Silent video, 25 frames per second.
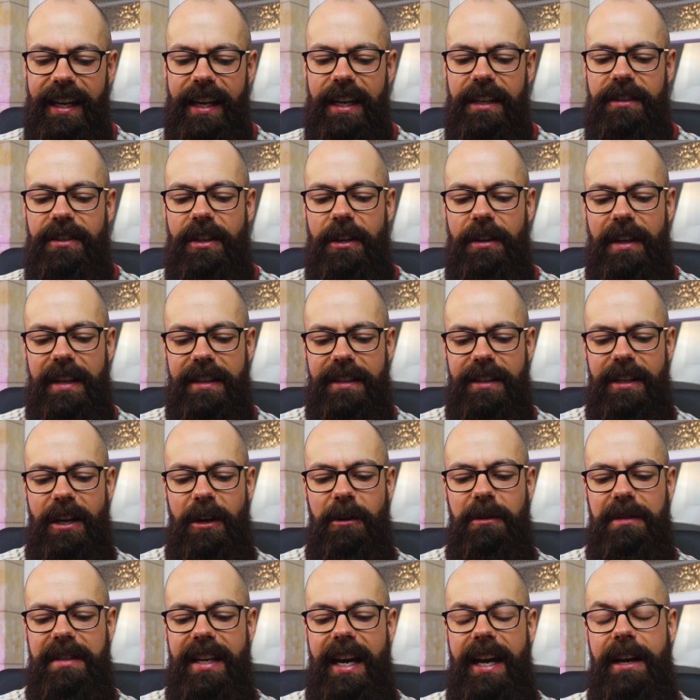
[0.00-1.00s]
So there's
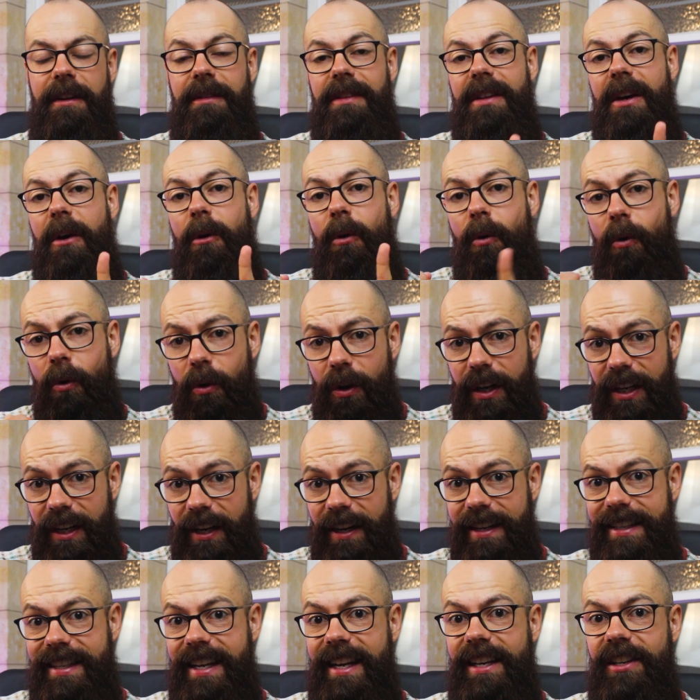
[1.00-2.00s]
no doubt that
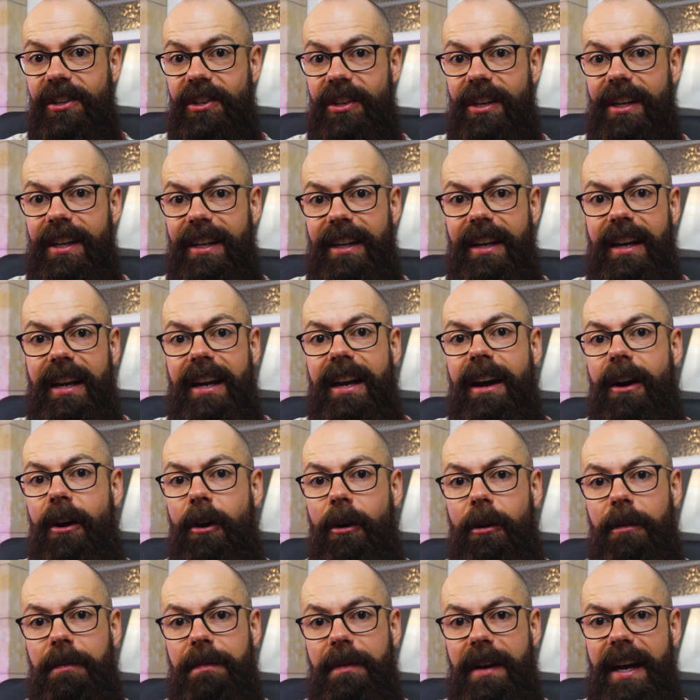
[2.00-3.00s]
organization,
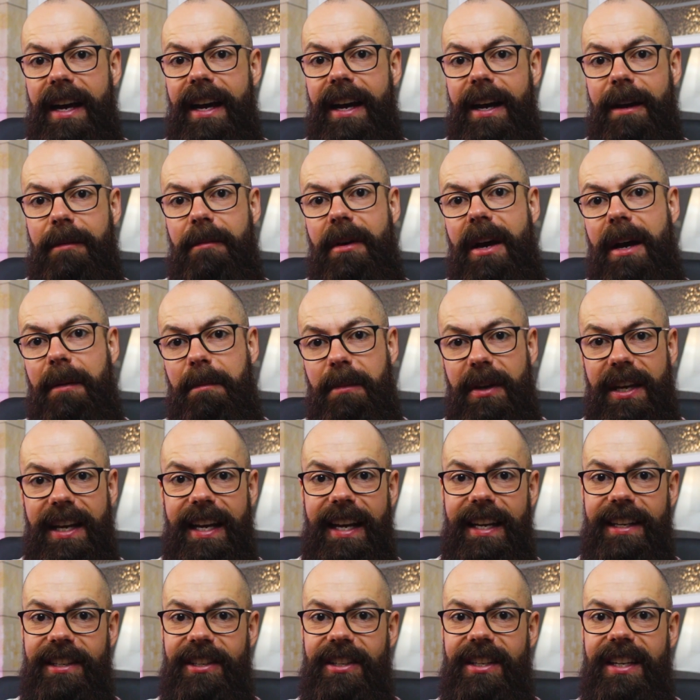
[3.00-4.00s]
of um, a
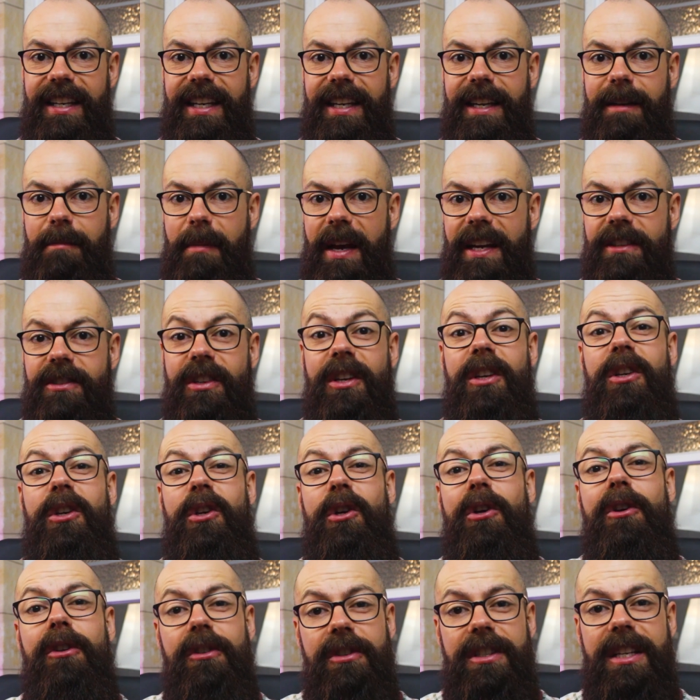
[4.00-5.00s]
PhD makes a
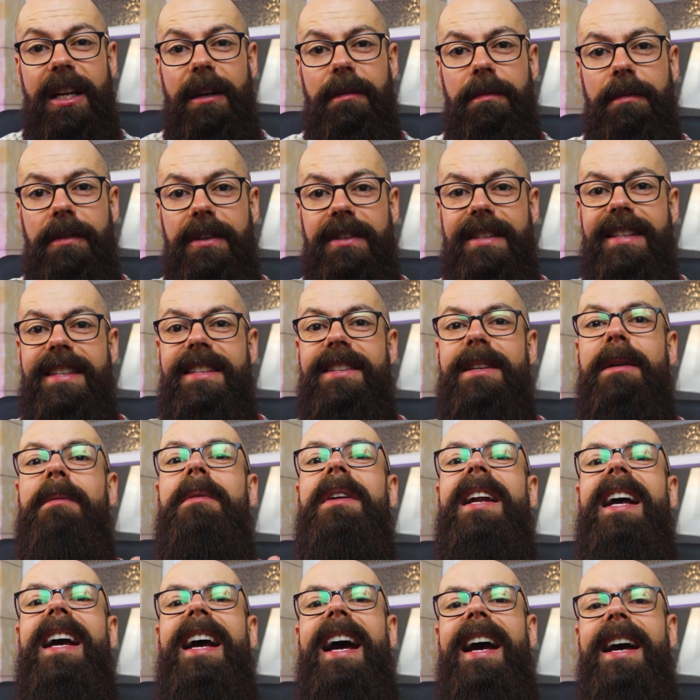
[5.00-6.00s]
huge difference in
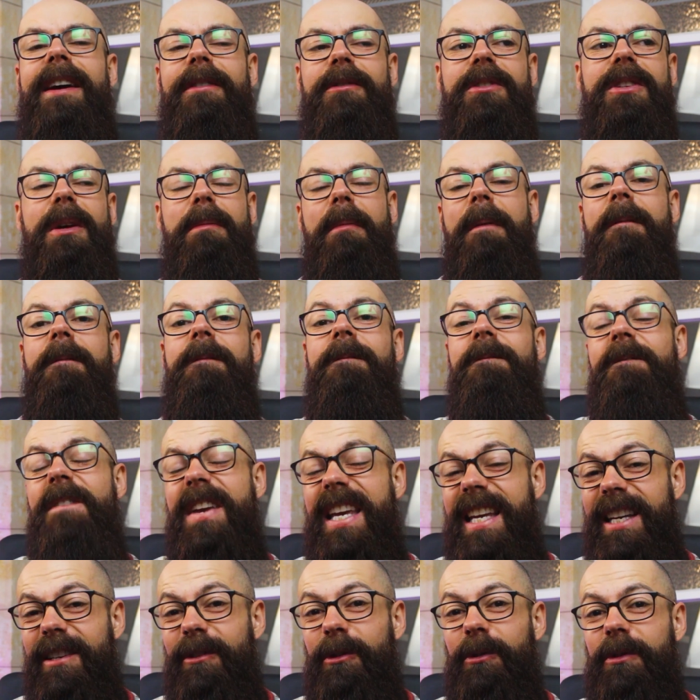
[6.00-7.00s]
someone how someone
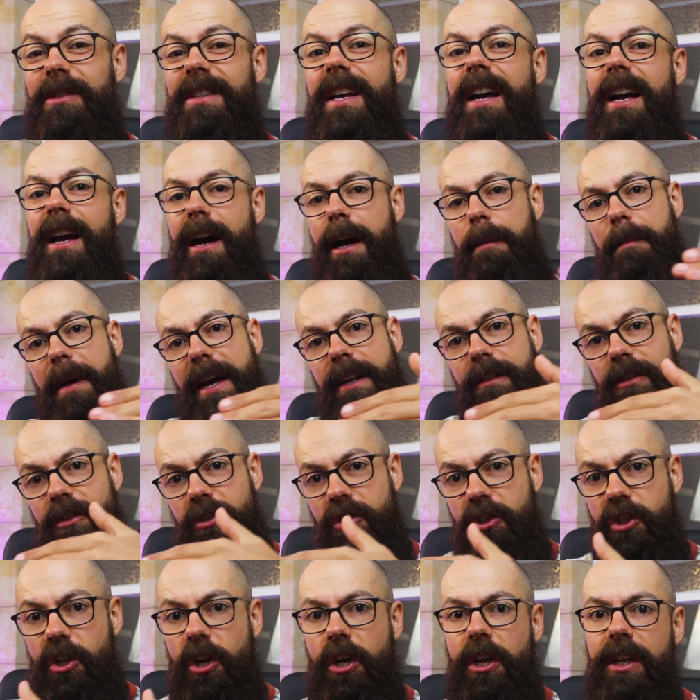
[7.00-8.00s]
feels about the
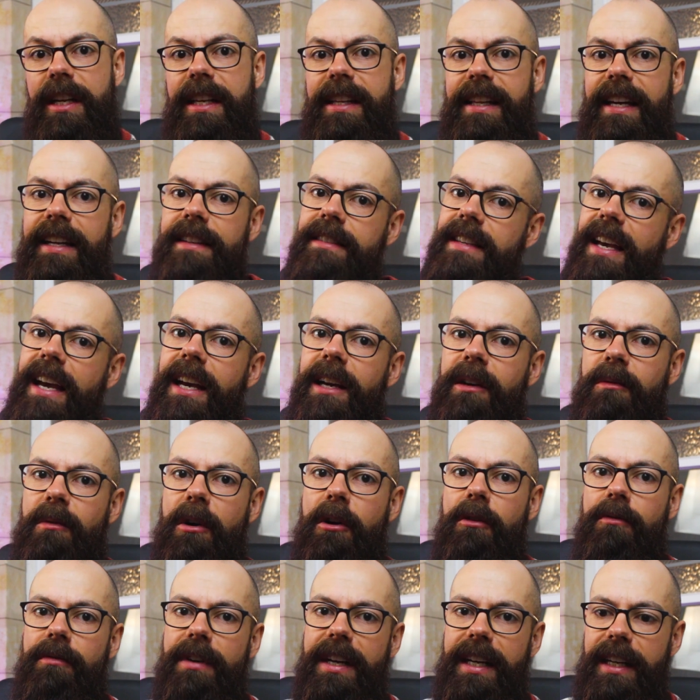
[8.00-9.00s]
journey they take
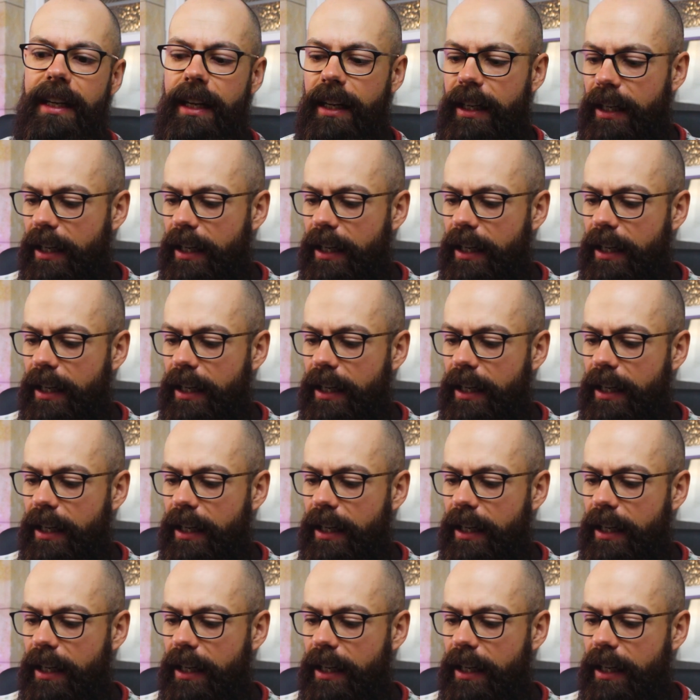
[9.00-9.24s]
while reading it.